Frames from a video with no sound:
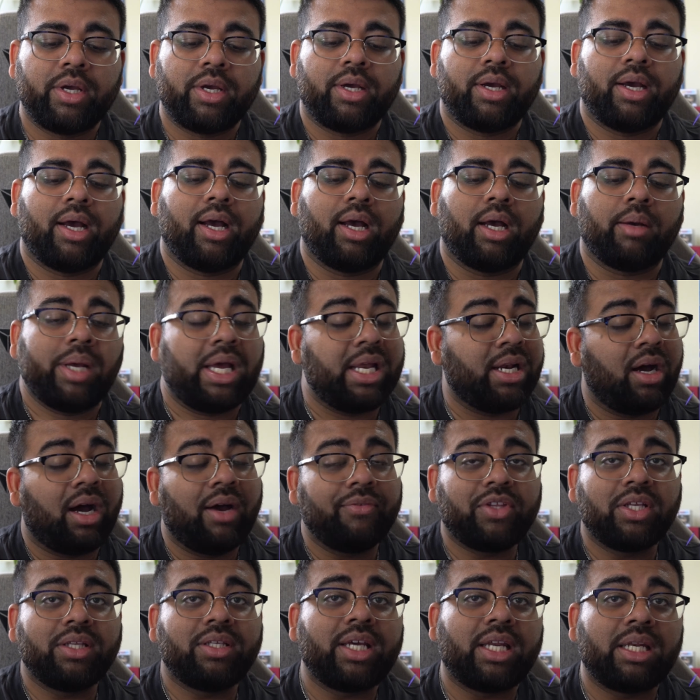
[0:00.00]
And
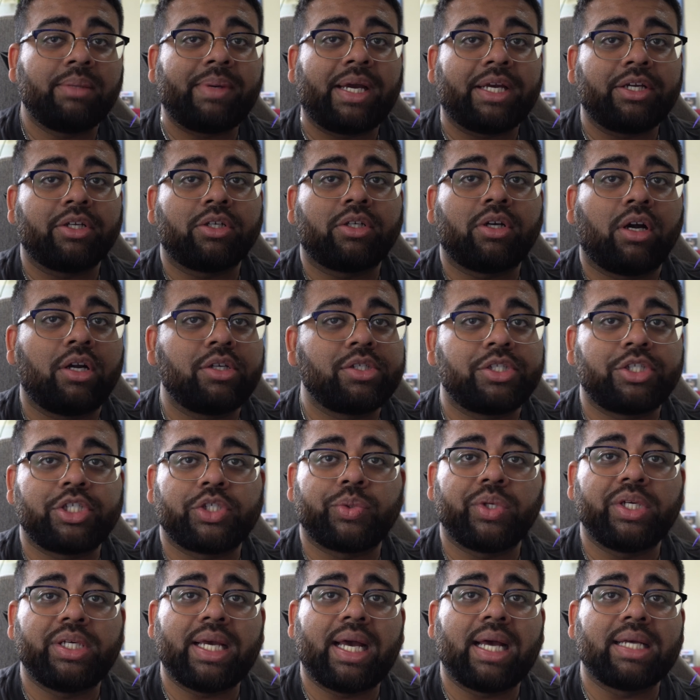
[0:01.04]
often getting back your cards and just
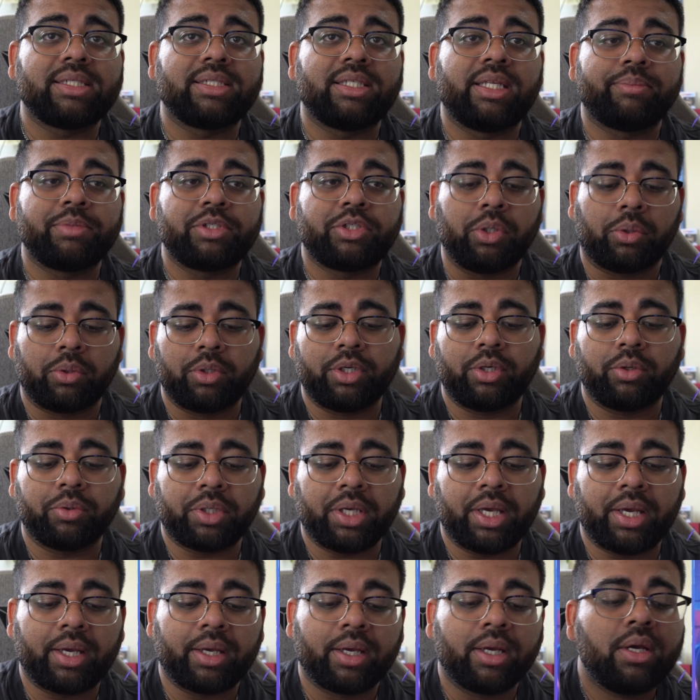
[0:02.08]
recasting them is totally
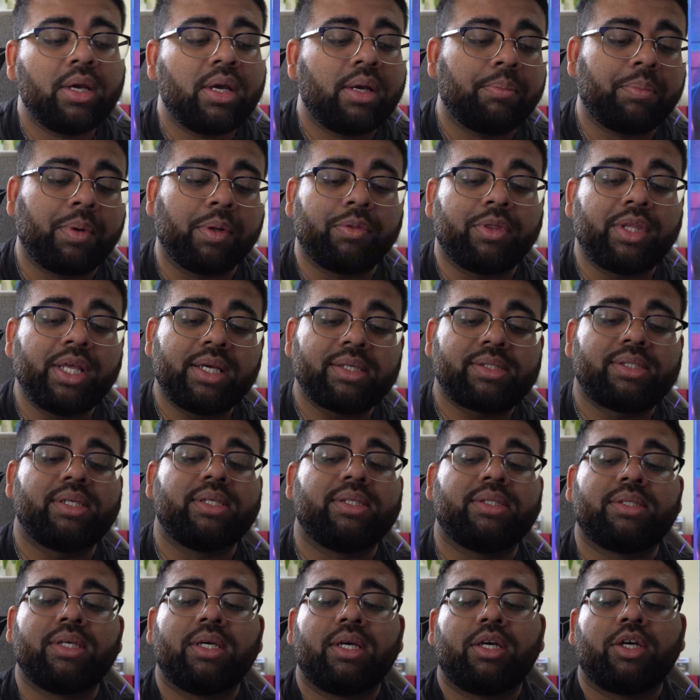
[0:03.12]
okay. But this
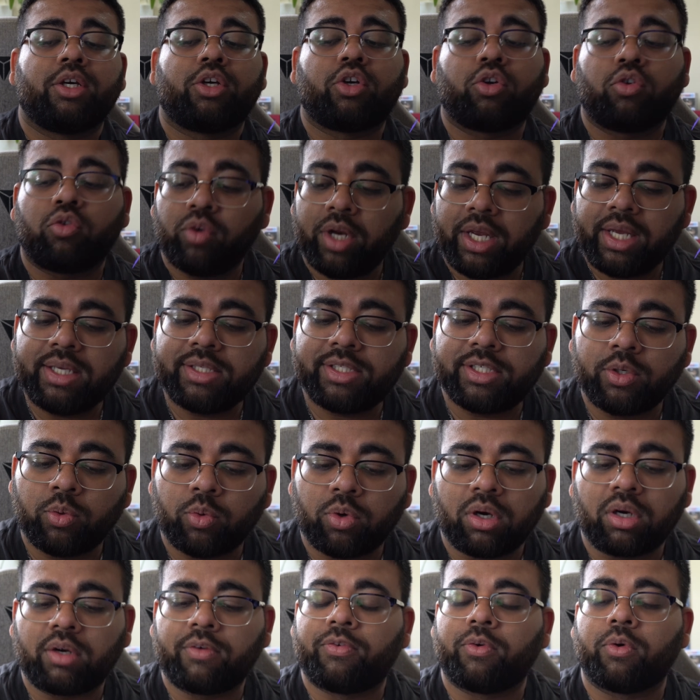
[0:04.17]
is crazy
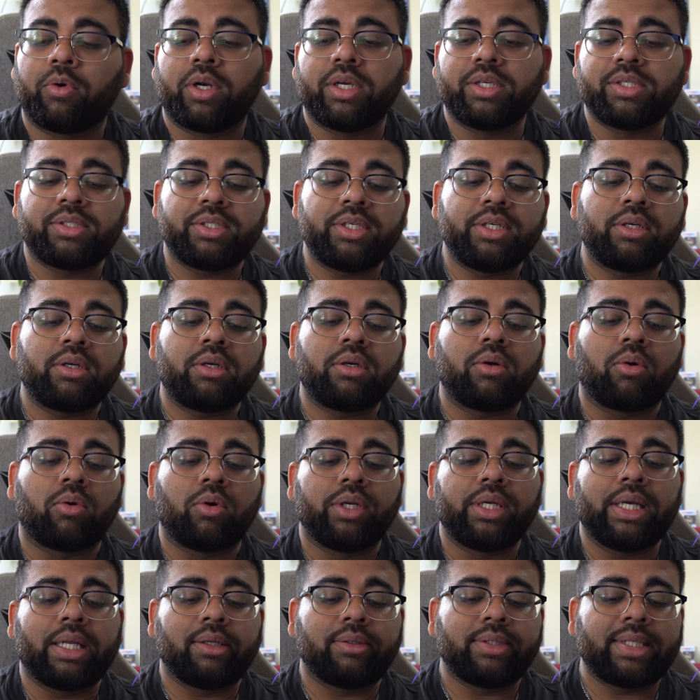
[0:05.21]
work for Azir or
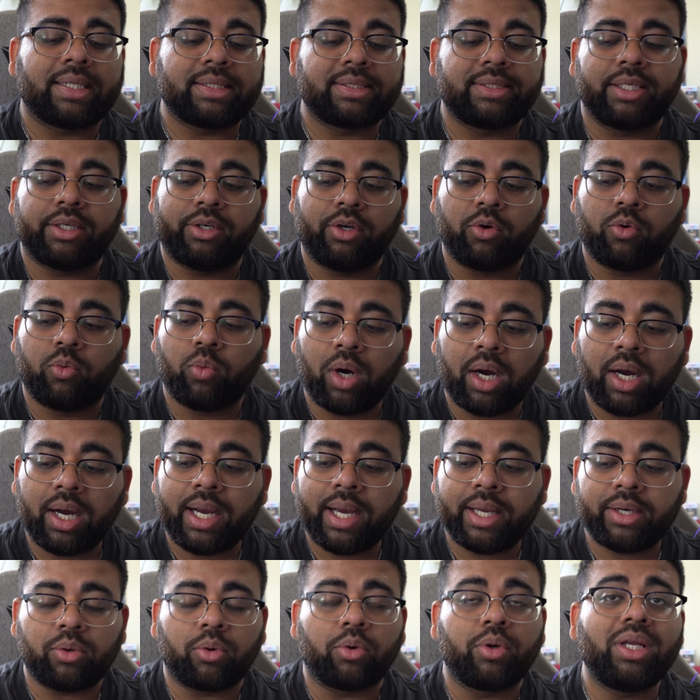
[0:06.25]
yellow decks that go
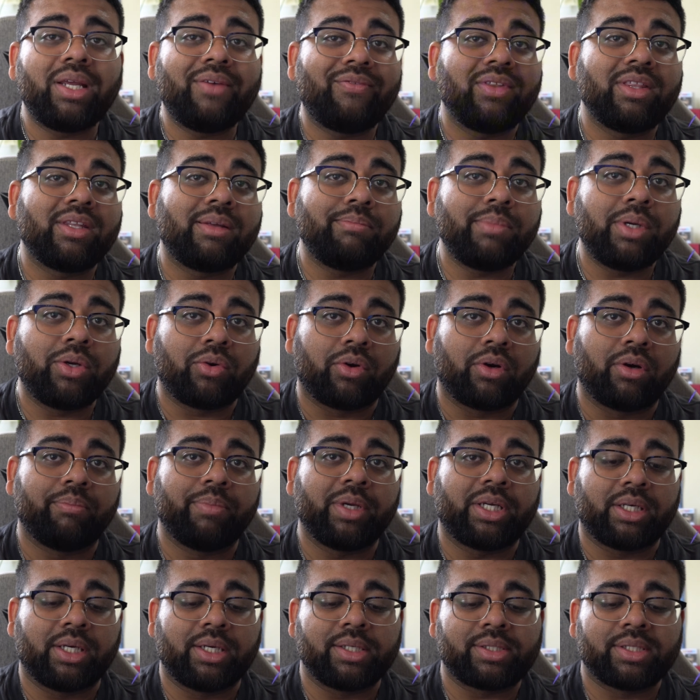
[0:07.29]
wide, or even the Mirror,
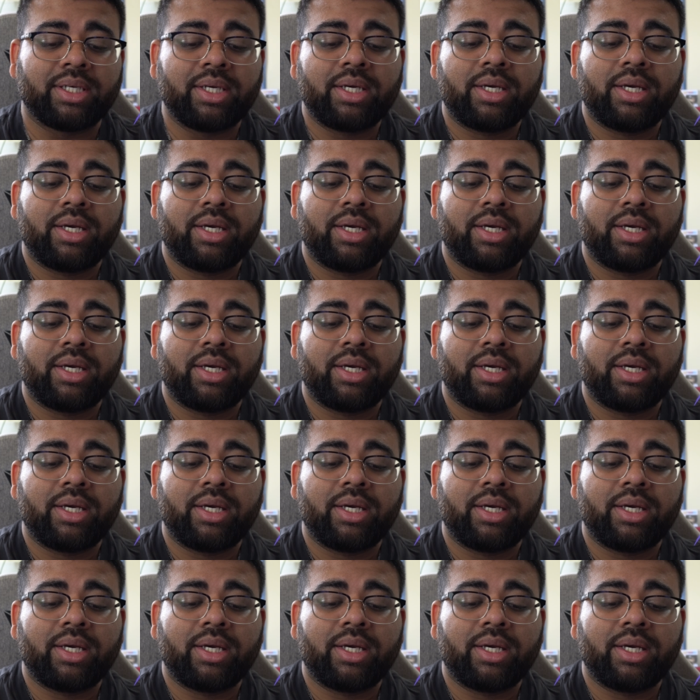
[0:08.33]
because